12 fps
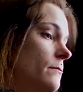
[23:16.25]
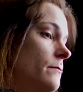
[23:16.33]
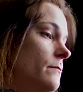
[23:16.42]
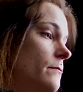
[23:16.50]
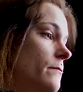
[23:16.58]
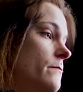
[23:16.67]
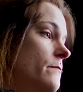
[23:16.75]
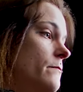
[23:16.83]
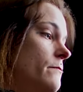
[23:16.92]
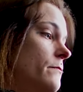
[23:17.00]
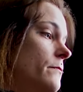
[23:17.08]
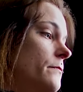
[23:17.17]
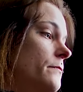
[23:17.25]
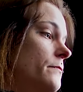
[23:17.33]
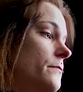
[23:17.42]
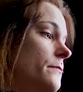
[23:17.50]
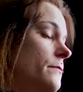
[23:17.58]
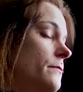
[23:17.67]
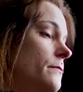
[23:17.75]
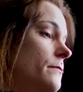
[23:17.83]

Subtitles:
No one is speaking in this clip.